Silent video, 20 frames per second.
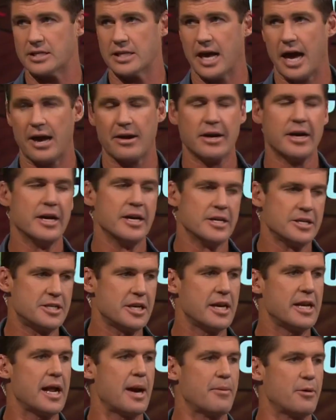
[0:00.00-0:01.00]
So
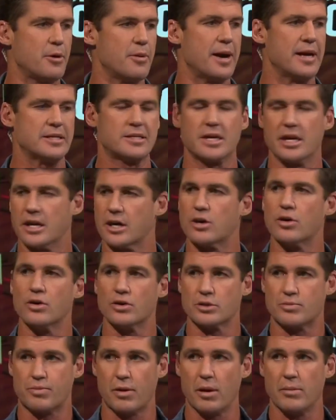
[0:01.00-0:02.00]
GWS going to
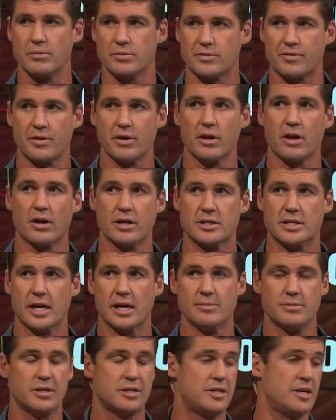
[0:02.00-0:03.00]
cause problems for a lot of
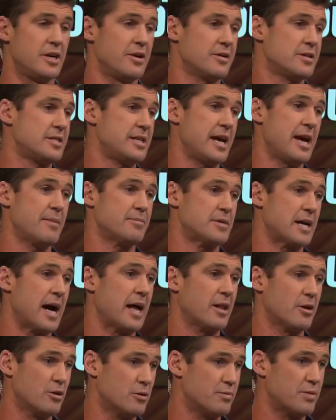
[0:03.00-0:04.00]
teams this year, and Sam
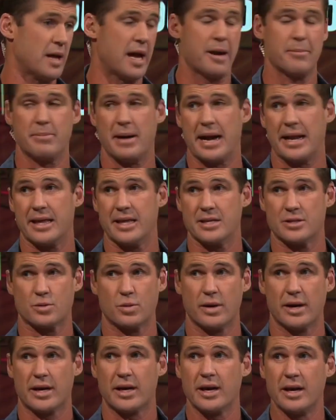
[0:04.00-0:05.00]
Taylor, who'll play on Buddy this
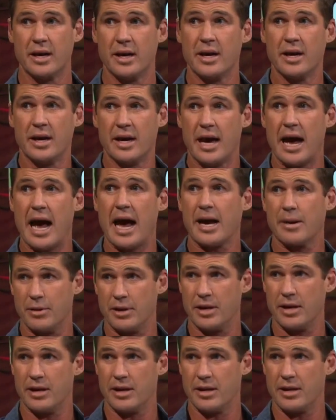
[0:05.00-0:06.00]
week,
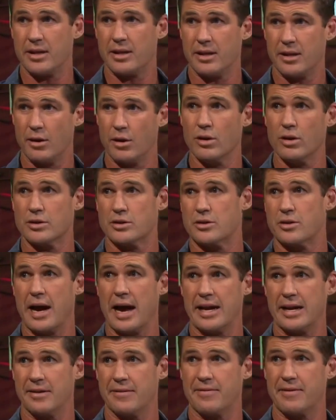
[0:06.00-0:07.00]
arguably the
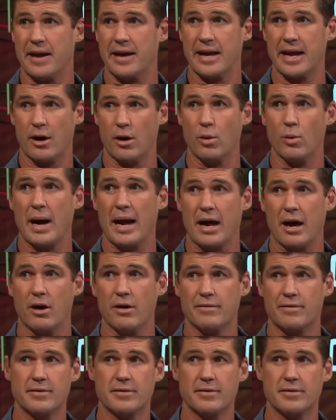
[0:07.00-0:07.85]
All-Australian defender, or one off.